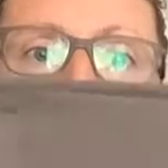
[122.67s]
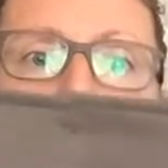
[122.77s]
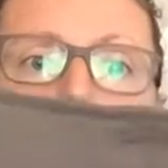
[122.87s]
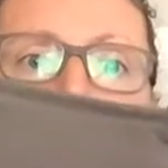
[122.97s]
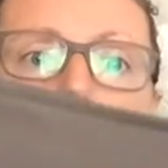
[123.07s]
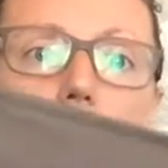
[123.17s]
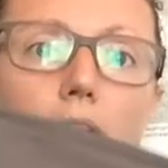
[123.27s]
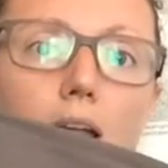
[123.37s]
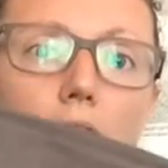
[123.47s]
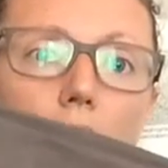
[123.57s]
so you see
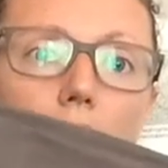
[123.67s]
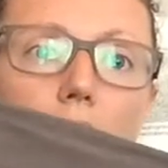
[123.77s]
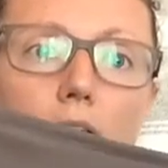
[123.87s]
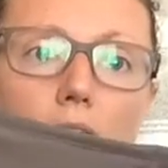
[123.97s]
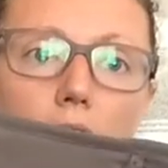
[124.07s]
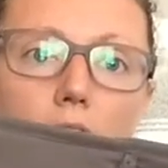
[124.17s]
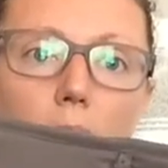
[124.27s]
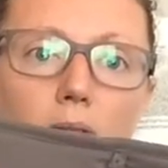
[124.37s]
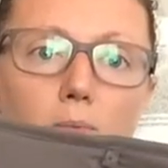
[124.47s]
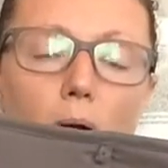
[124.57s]
here
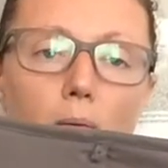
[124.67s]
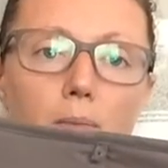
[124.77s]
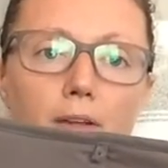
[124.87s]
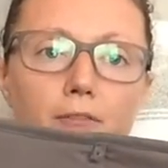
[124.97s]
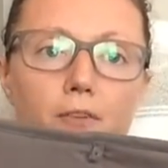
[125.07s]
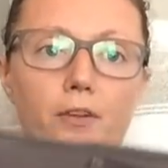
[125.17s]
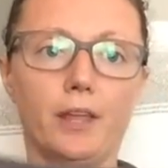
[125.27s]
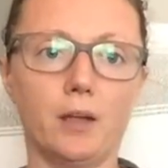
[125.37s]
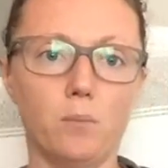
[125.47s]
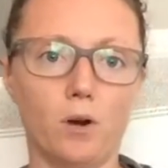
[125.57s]
it's probably for
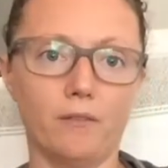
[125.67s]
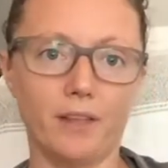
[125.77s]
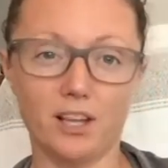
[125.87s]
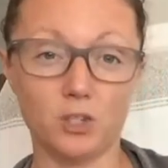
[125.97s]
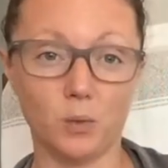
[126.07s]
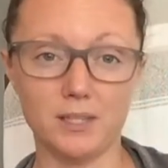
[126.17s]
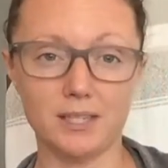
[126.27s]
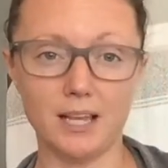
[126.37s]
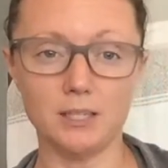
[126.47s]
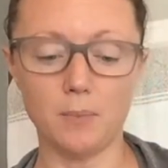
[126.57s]
like more of like a twin
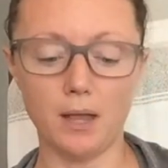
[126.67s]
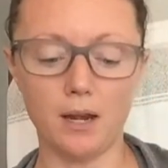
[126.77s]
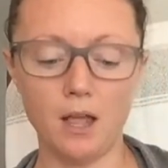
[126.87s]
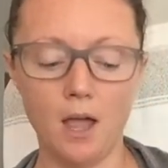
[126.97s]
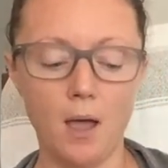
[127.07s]
size bed,